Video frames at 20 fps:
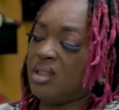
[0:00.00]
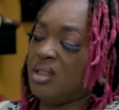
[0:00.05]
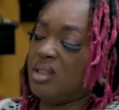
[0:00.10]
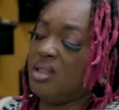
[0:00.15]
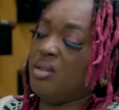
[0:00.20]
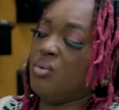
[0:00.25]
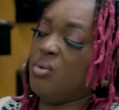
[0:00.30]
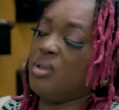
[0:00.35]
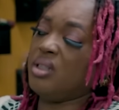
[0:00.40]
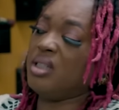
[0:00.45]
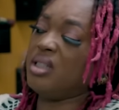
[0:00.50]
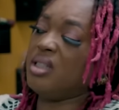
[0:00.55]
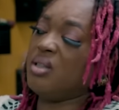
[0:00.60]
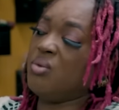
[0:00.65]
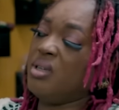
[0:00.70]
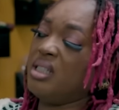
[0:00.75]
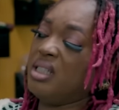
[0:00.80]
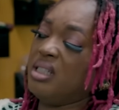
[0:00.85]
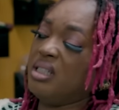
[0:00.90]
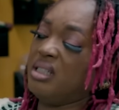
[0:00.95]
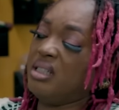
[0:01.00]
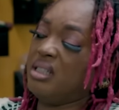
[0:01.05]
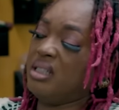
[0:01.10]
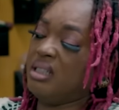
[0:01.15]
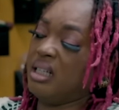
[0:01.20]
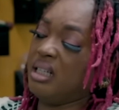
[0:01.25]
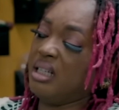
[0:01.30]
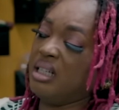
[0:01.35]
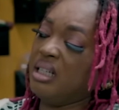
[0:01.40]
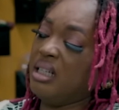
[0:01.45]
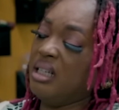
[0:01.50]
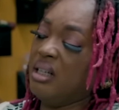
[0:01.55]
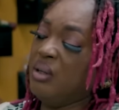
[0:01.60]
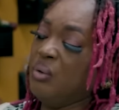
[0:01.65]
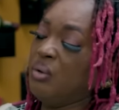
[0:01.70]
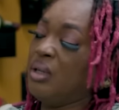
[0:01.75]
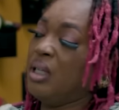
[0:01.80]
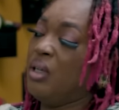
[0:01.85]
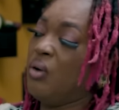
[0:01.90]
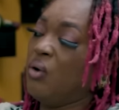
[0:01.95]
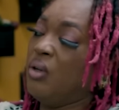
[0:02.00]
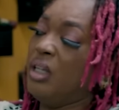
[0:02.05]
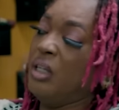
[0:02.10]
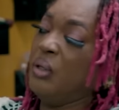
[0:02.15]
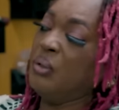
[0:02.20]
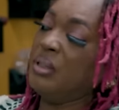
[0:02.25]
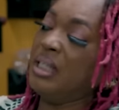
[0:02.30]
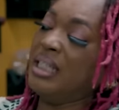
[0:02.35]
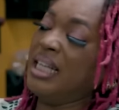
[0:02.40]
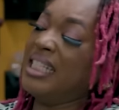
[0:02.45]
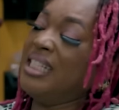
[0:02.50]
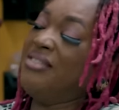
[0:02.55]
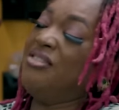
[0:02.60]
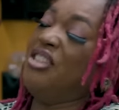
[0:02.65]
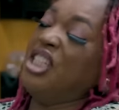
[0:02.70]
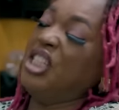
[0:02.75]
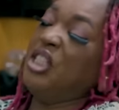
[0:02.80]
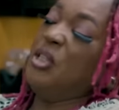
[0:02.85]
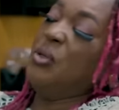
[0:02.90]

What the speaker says: See the way she's seated, looking all innocent as if she's